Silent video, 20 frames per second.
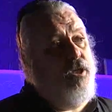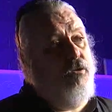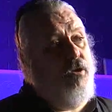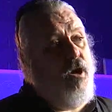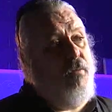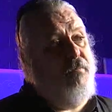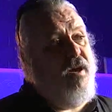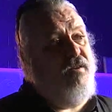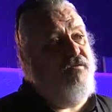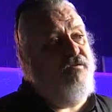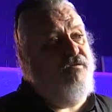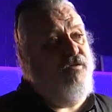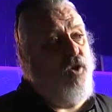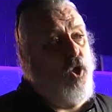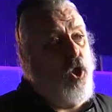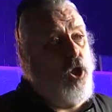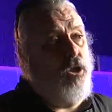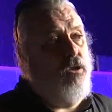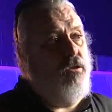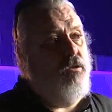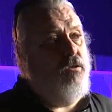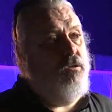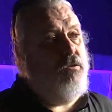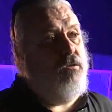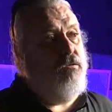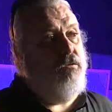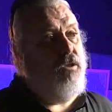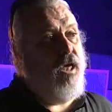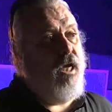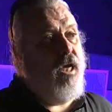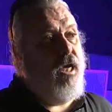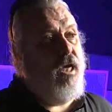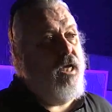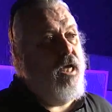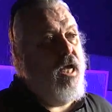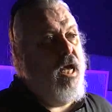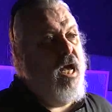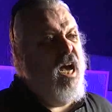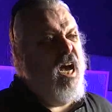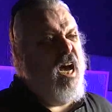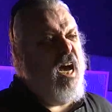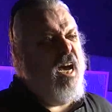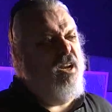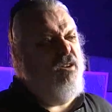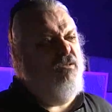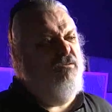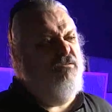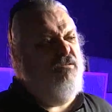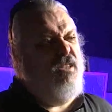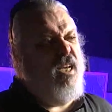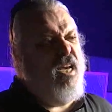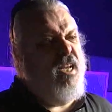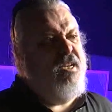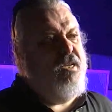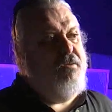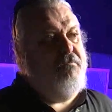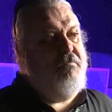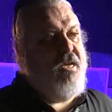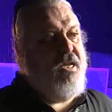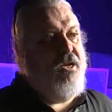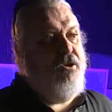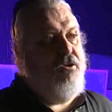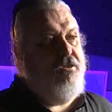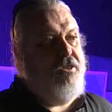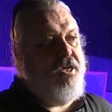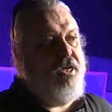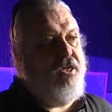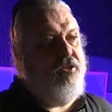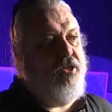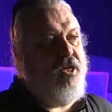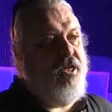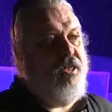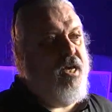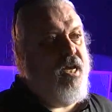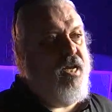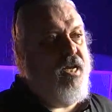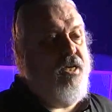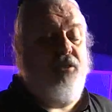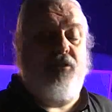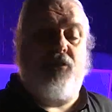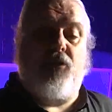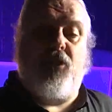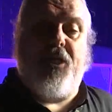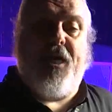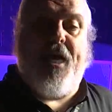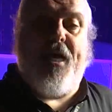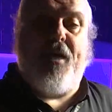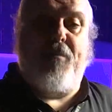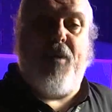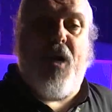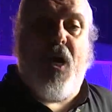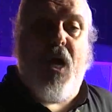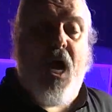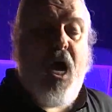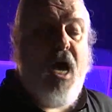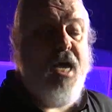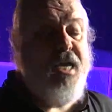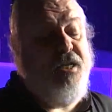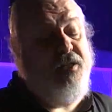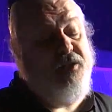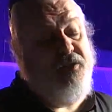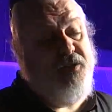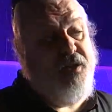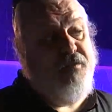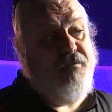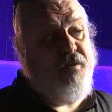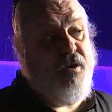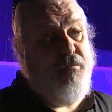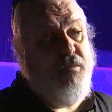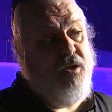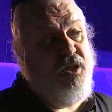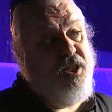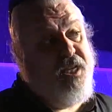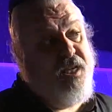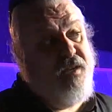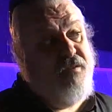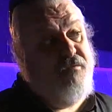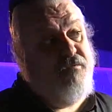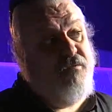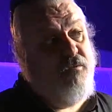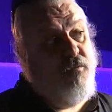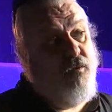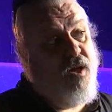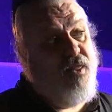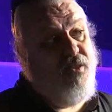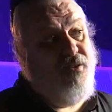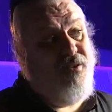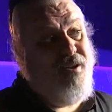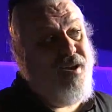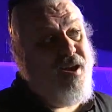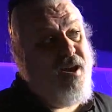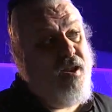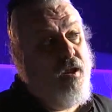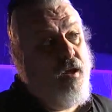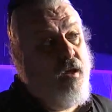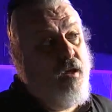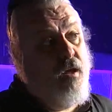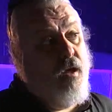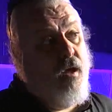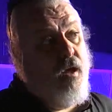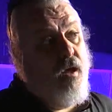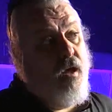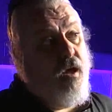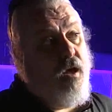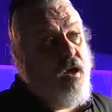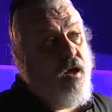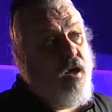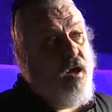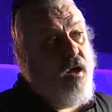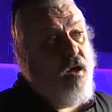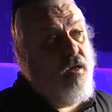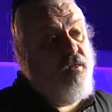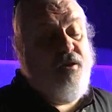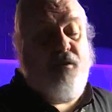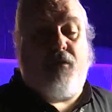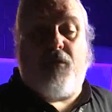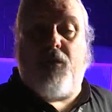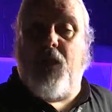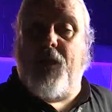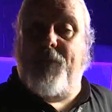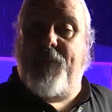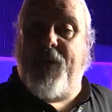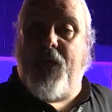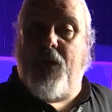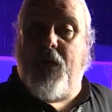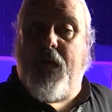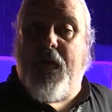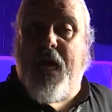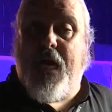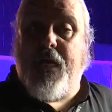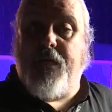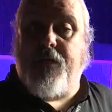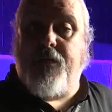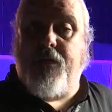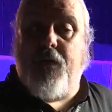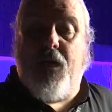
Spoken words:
They're up at full. Okay, I don't tend to meter things like that. I just look at them by eye and see if I believe whether or not they're clipping or not.